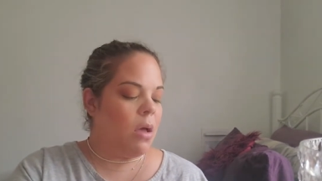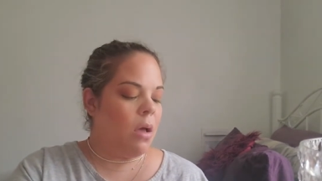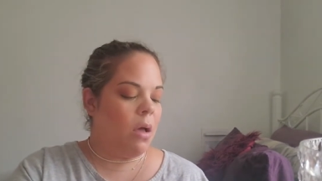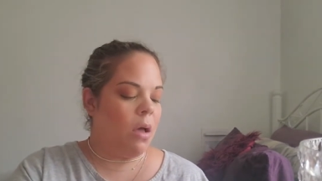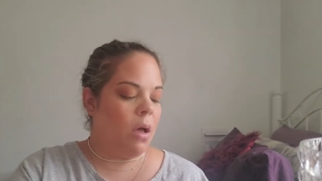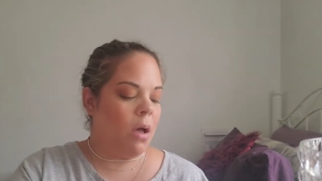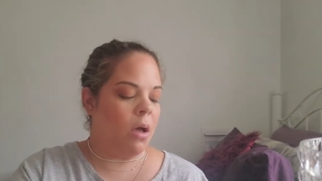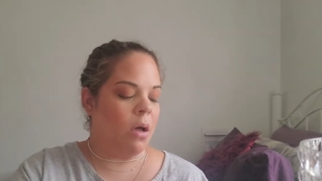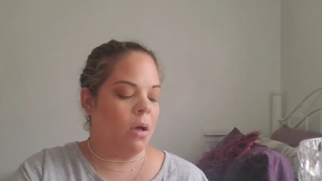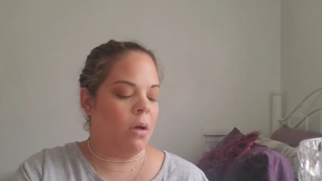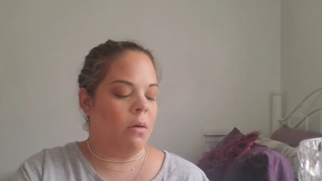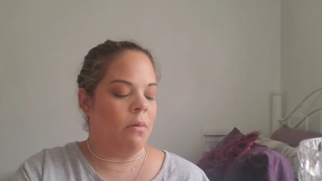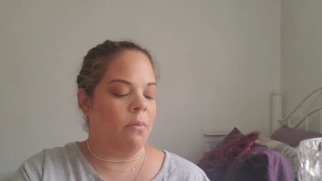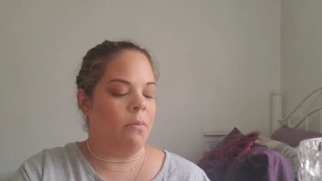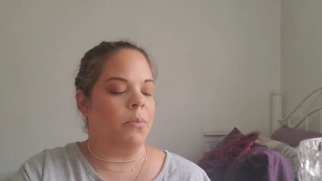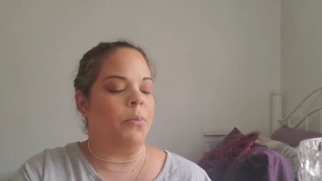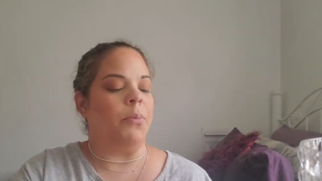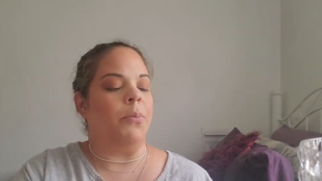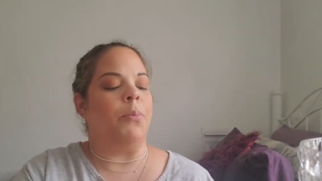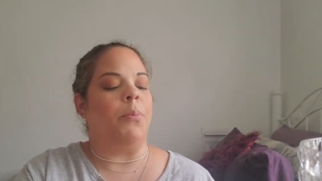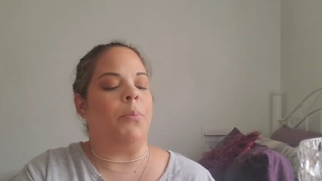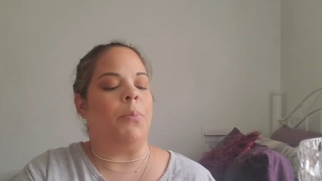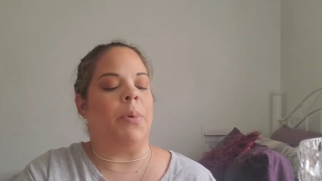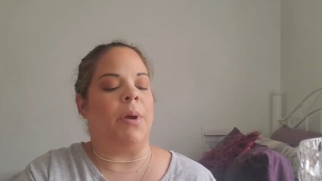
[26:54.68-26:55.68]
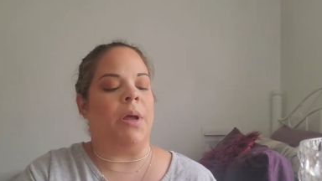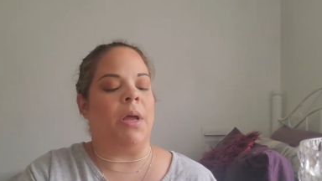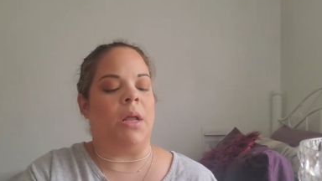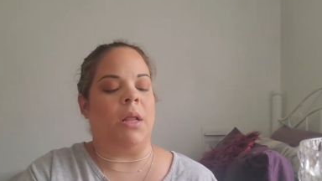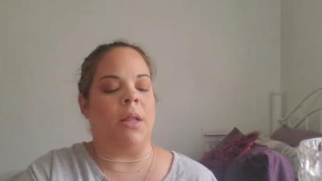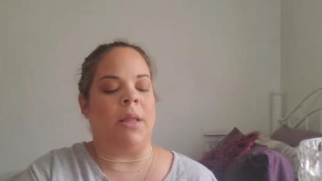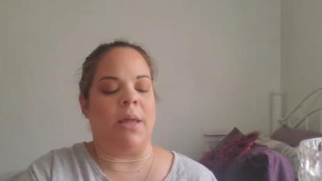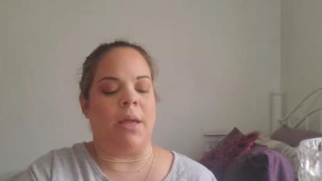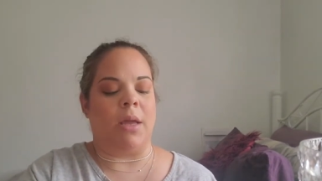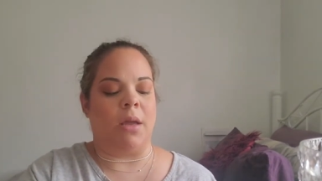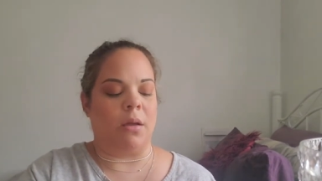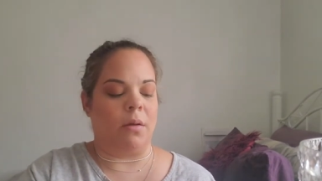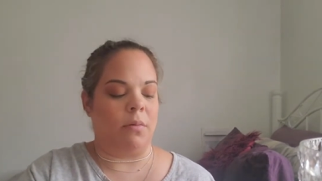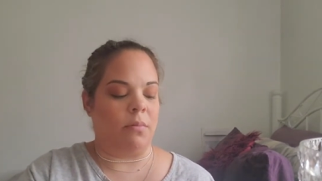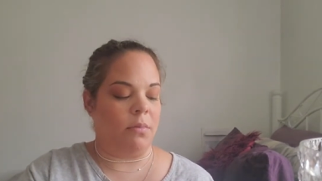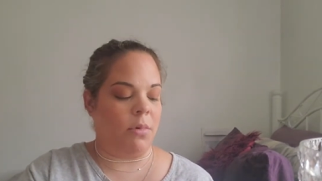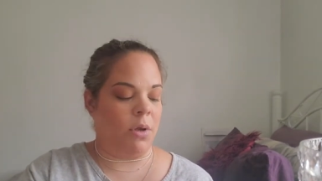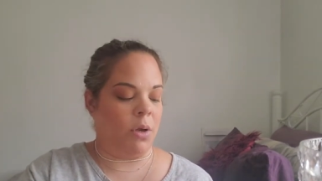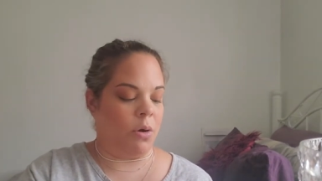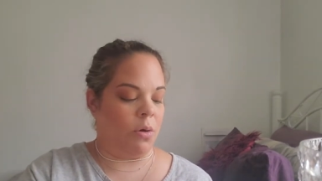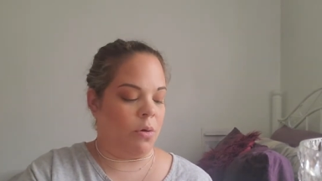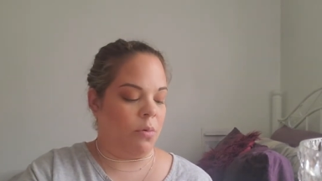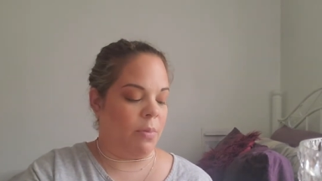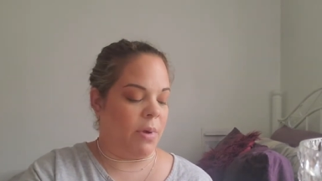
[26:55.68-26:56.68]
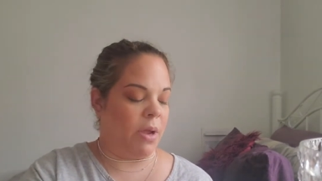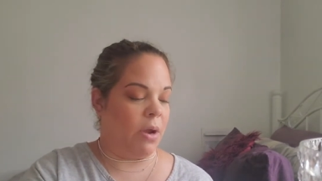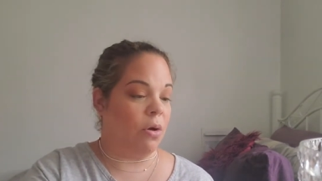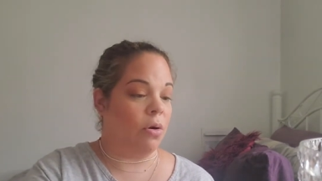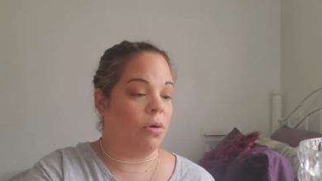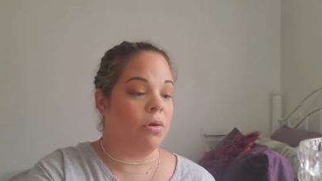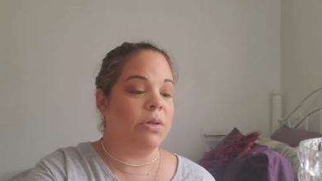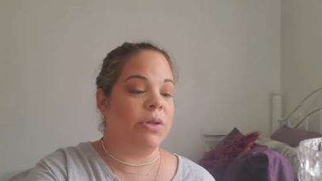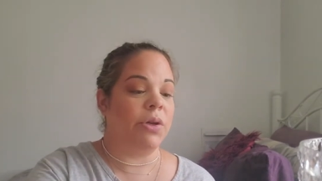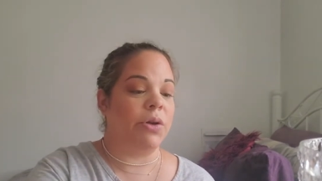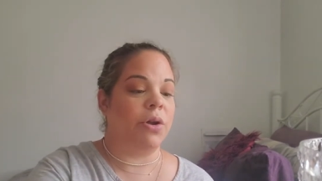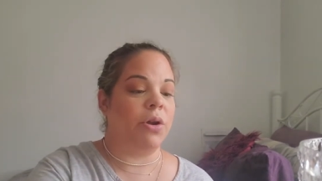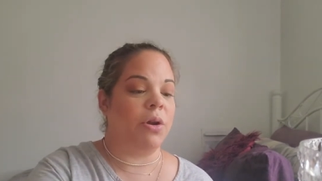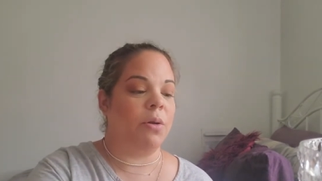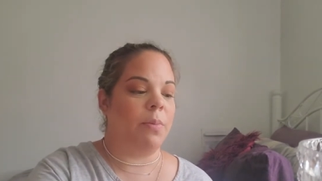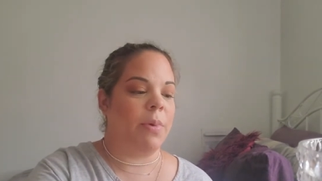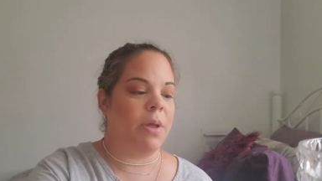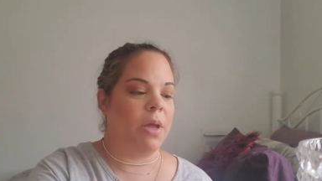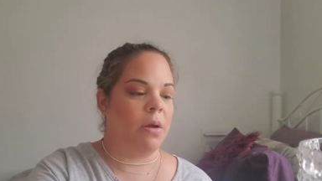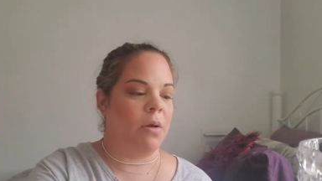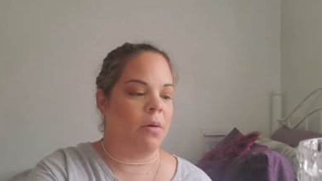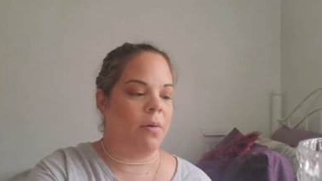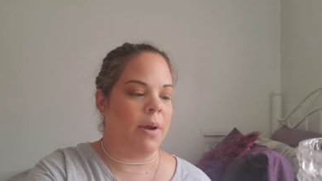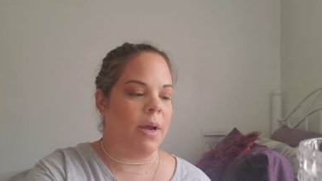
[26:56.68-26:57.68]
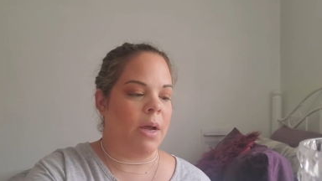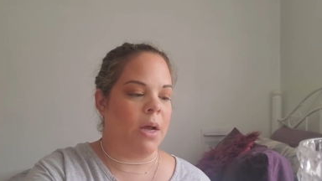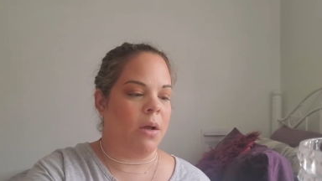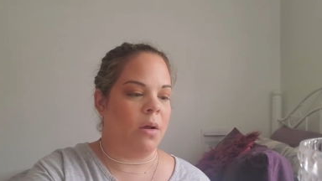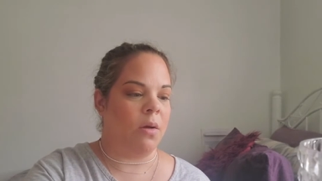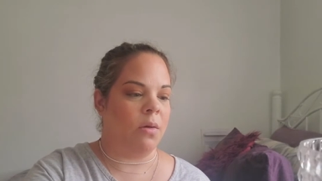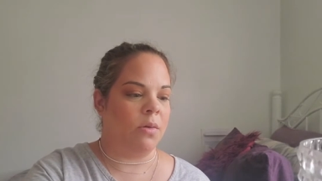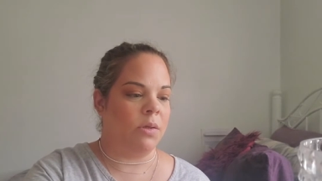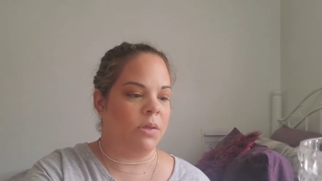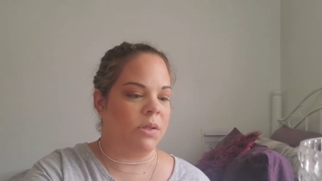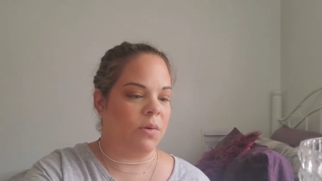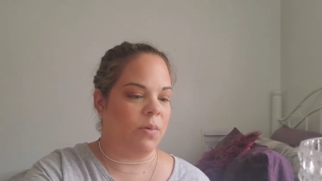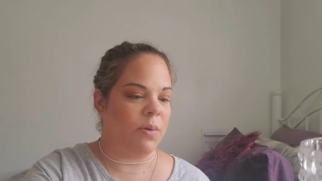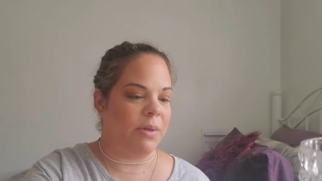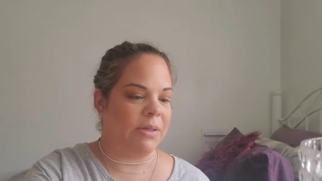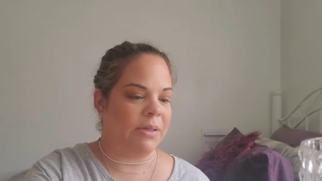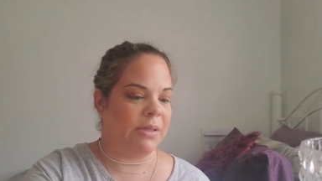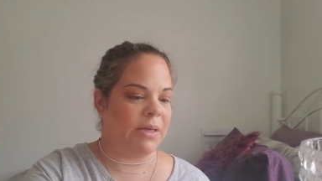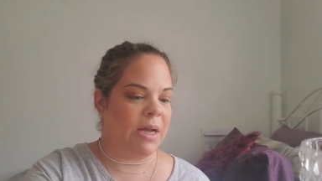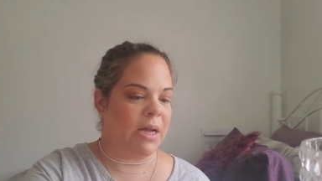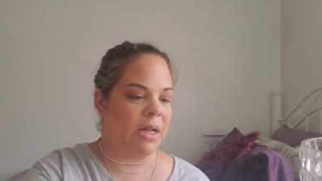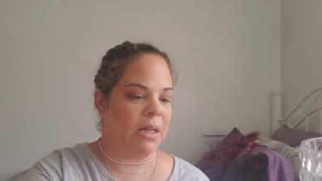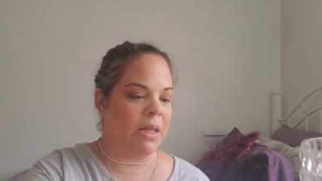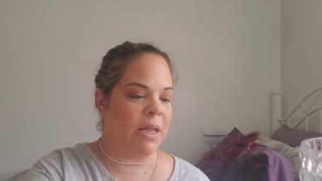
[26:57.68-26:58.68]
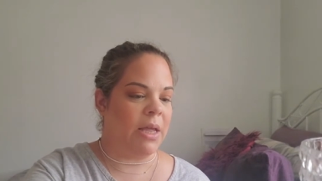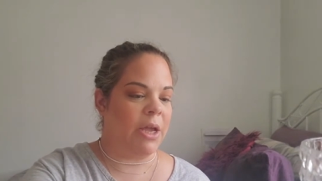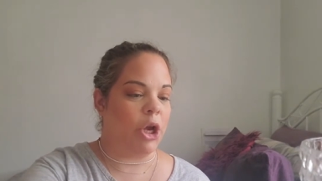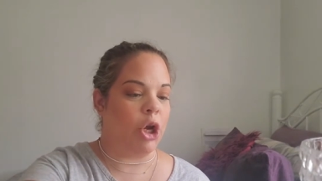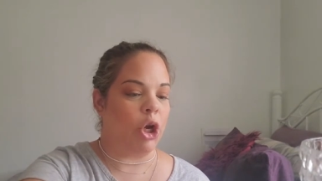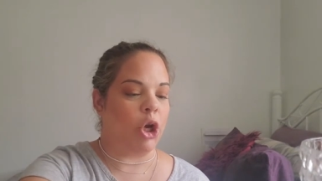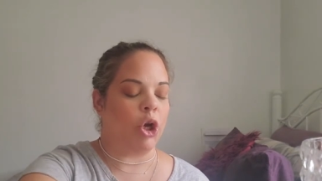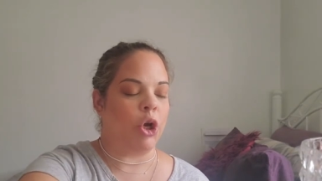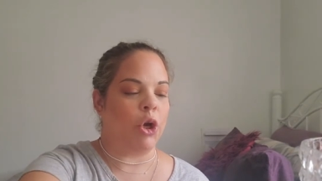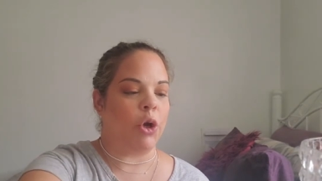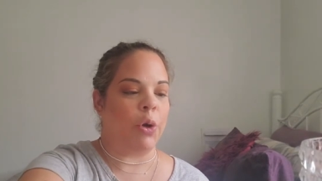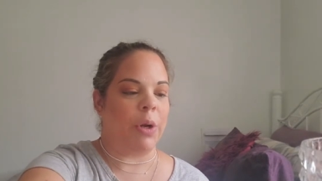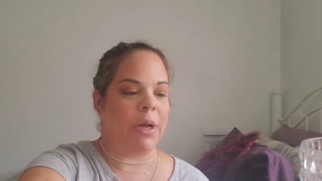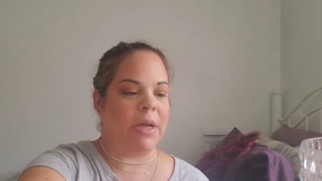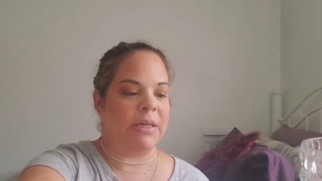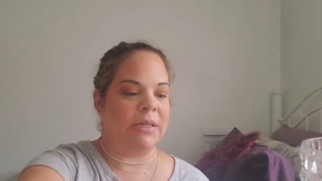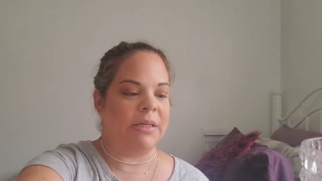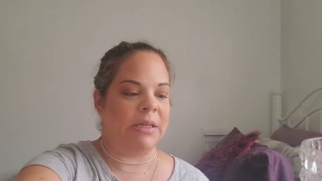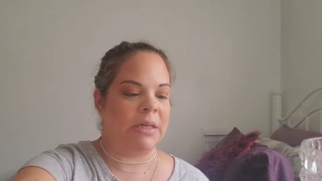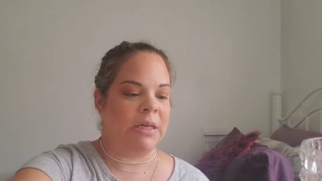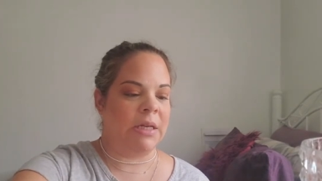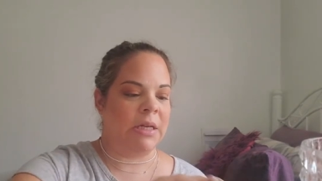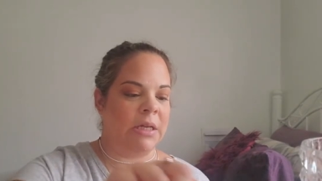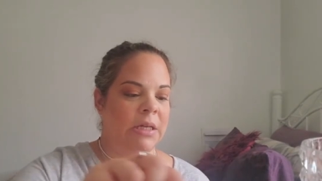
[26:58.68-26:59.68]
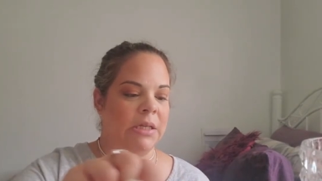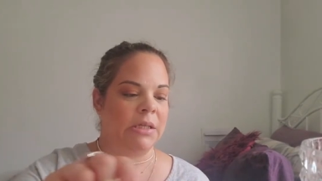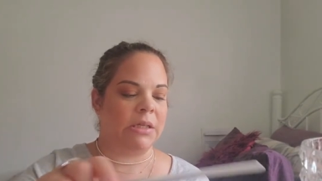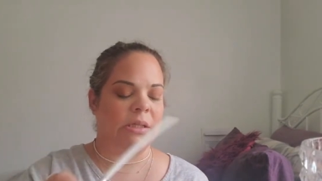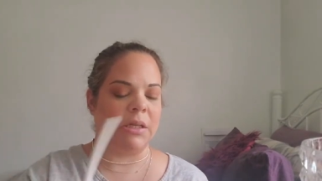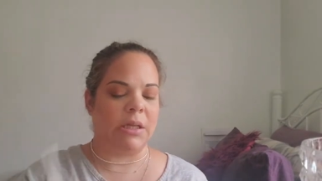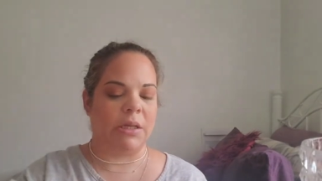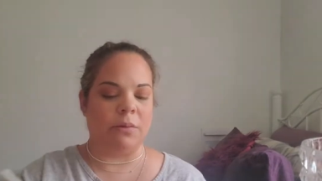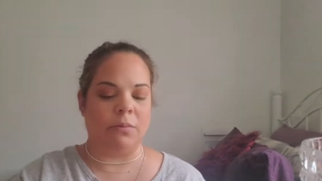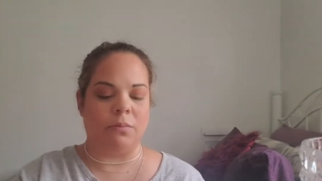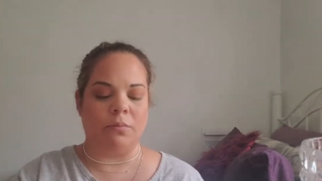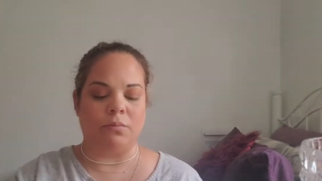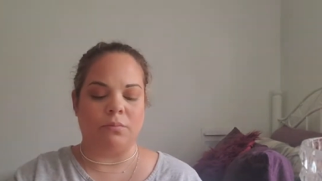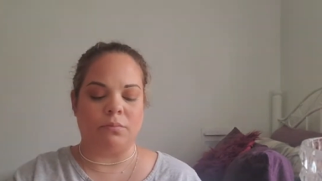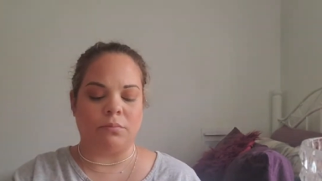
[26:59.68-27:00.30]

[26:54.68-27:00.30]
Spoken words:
but like, you know, my girls are going to be around, so it's not like craziness, and